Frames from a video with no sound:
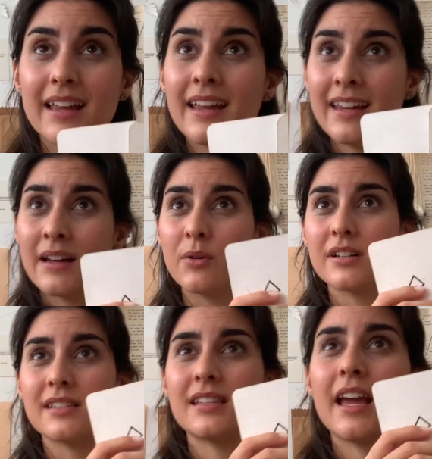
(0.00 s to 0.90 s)
And I want to
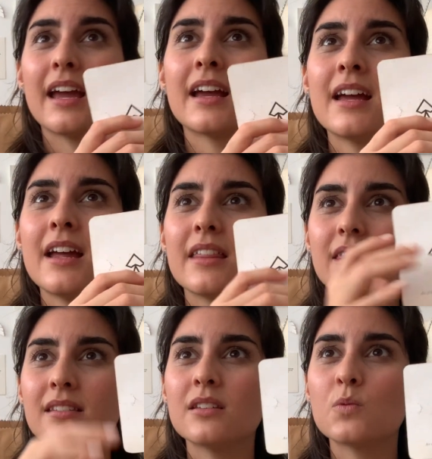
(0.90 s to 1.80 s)
say,
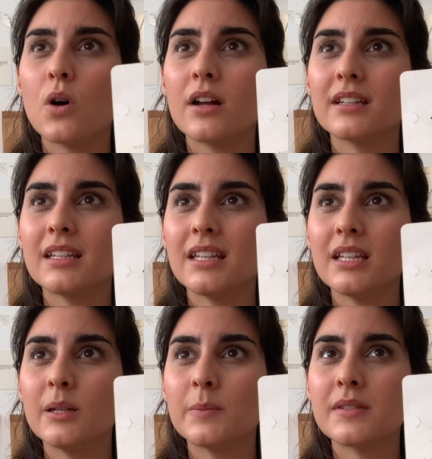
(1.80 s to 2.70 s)
this is what
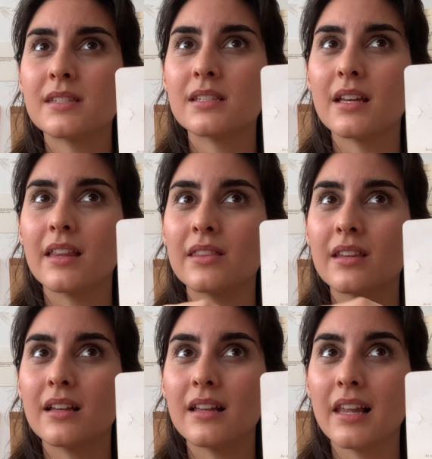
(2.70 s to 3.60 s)
keeps
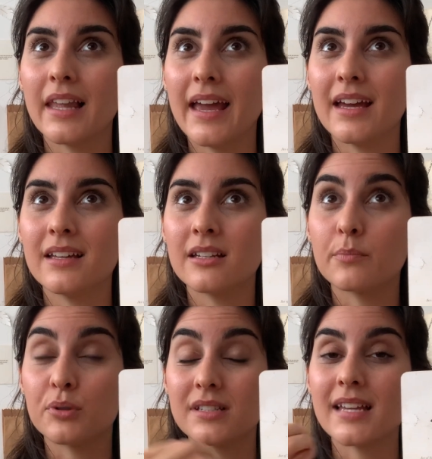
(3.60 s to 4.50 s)
the land
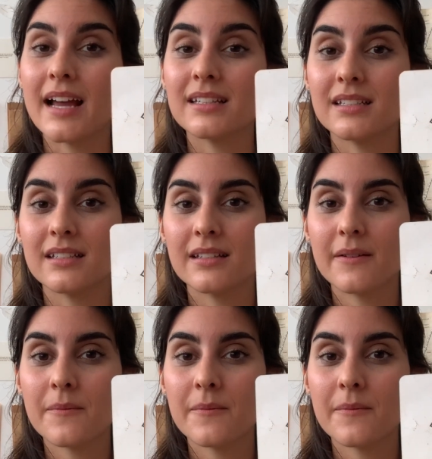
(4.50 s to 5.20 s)
protected,